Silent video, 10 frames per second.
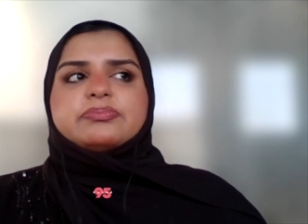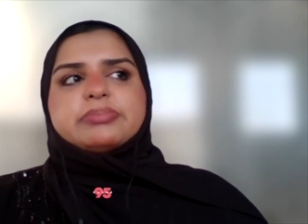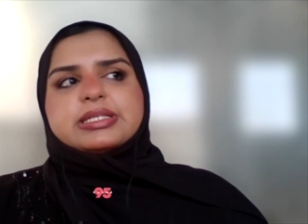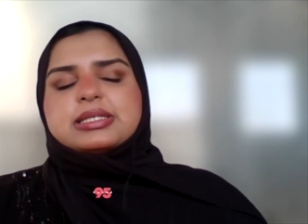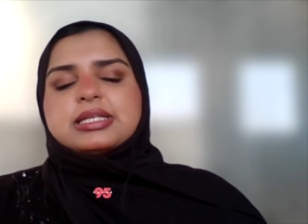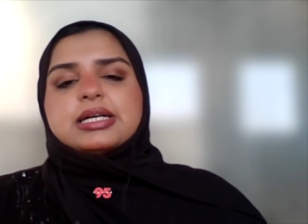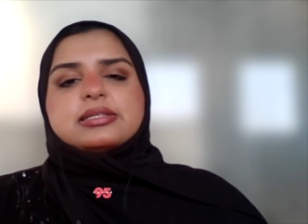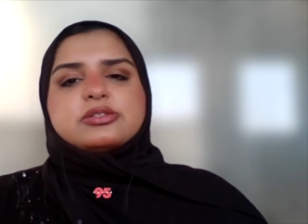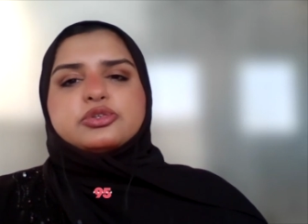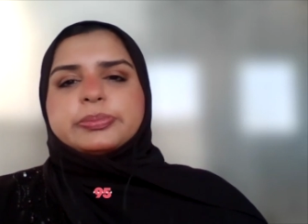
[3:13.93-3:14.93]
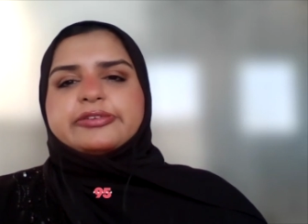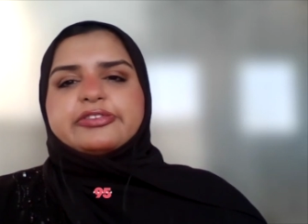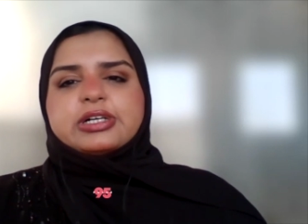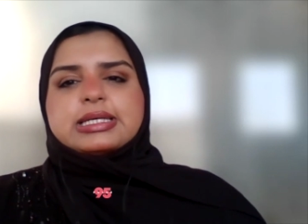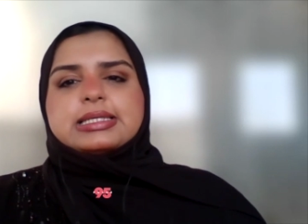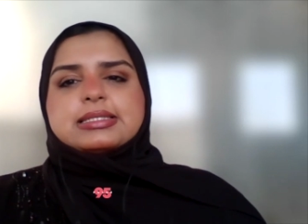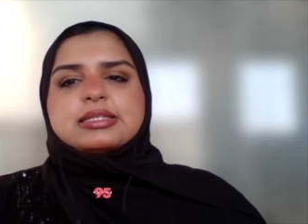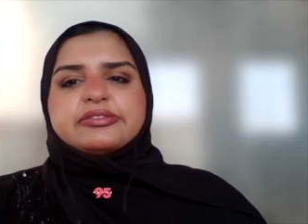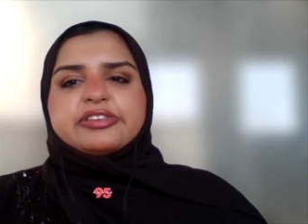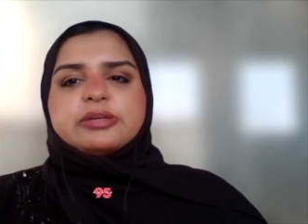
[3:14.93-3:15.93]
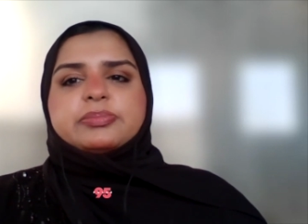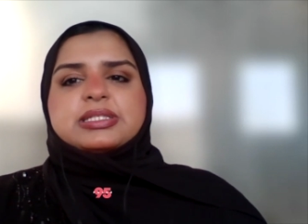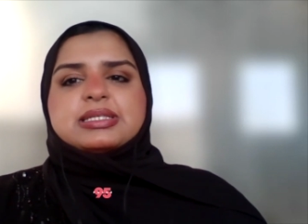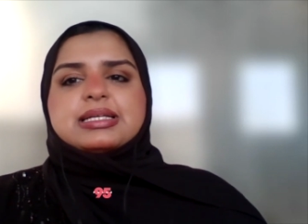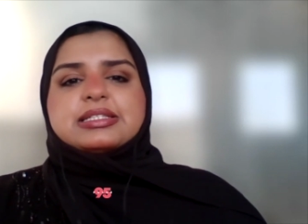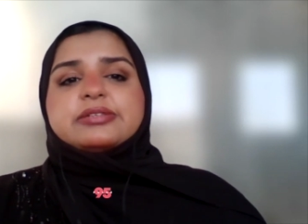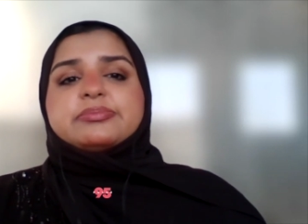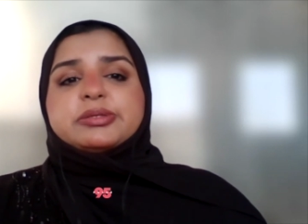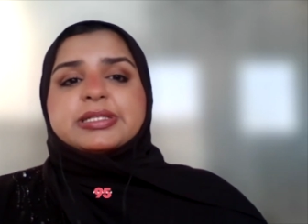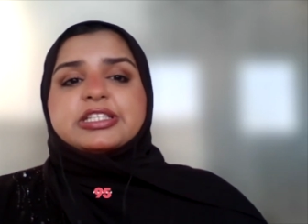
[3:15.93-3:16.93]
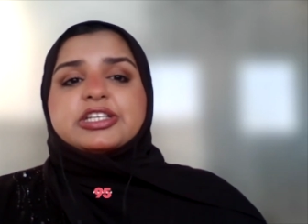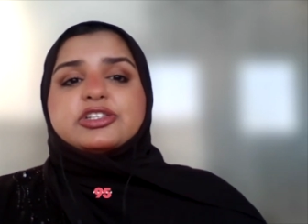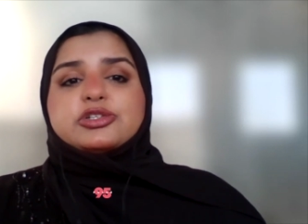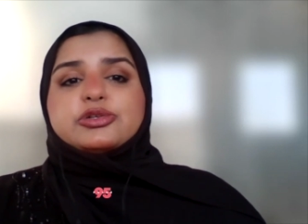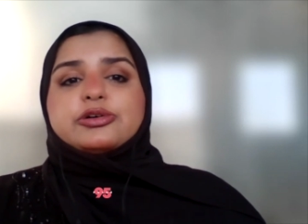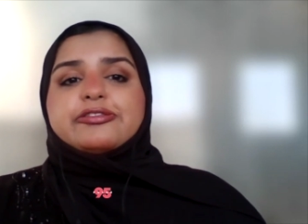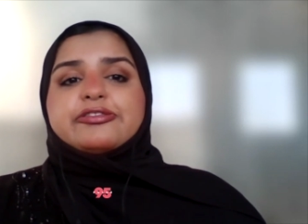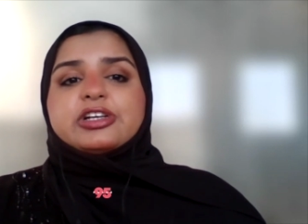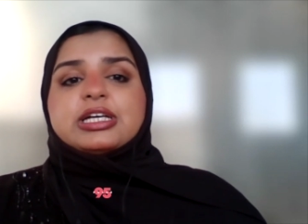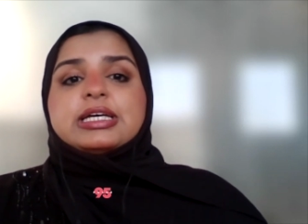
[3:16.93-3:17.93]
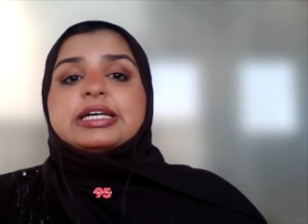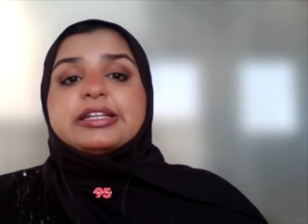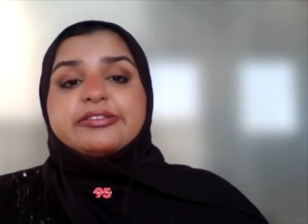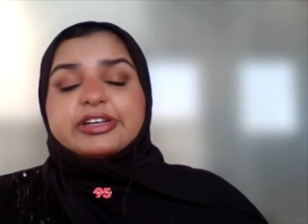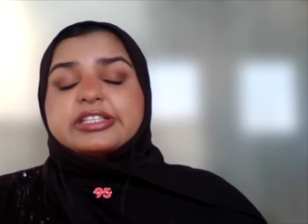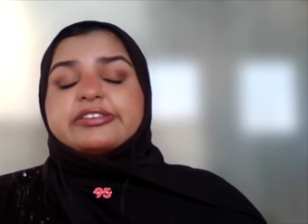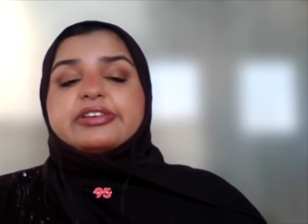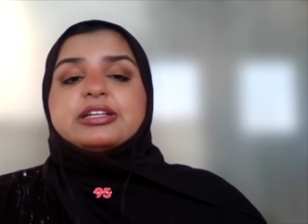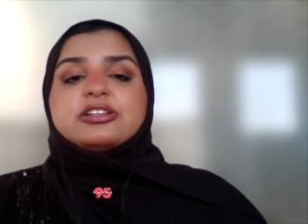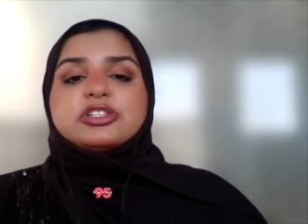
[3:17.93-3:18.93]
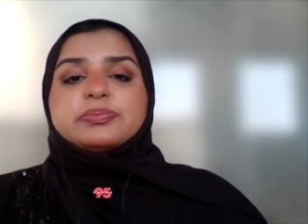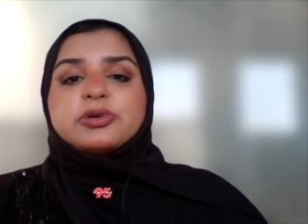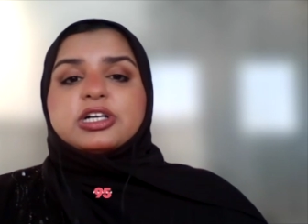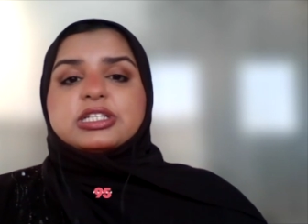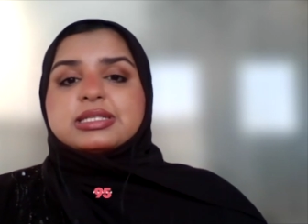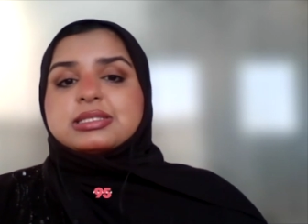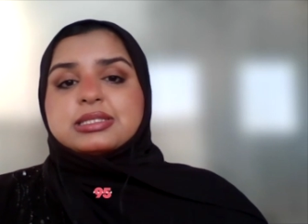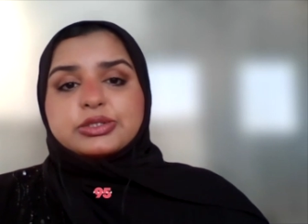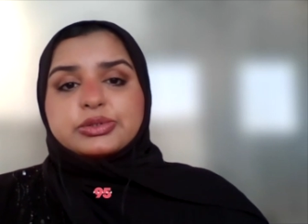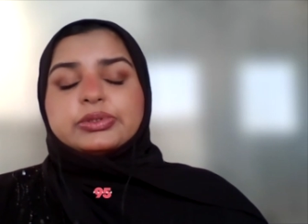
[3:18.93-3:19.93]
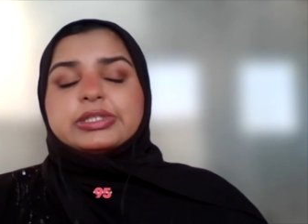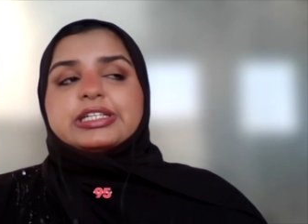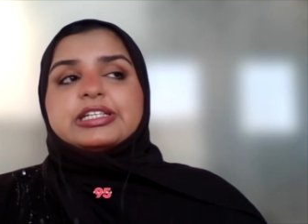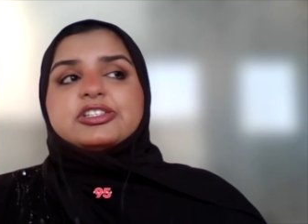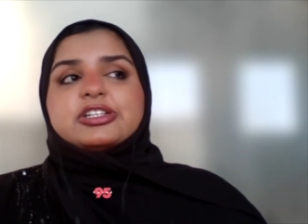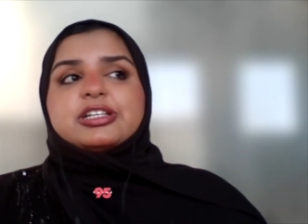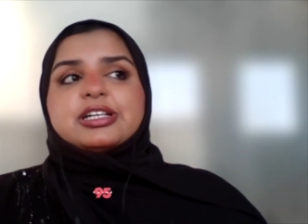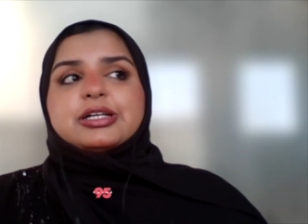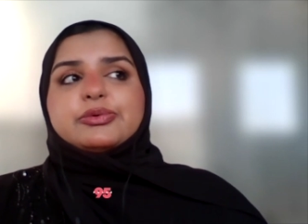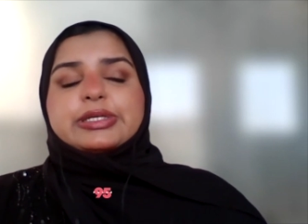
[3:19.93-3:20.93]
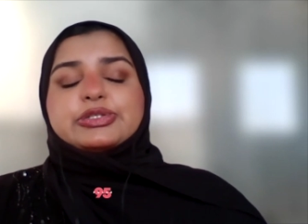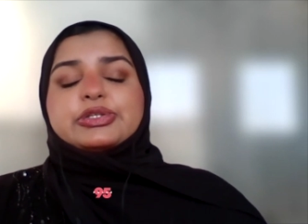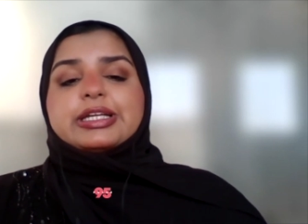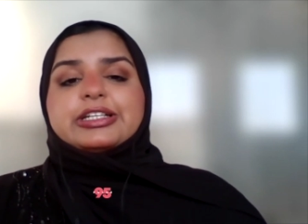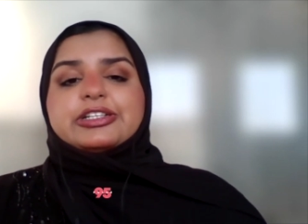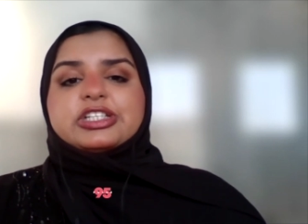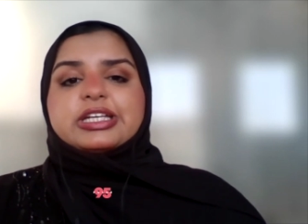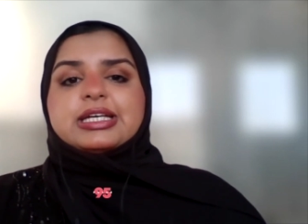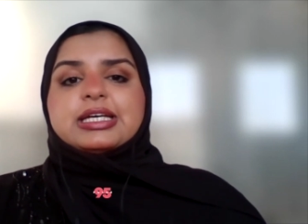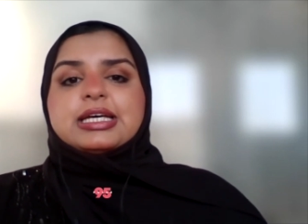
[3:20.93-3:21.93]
basically I supervise the development and implementation of innovative energy projects, not only uh, waste to energy.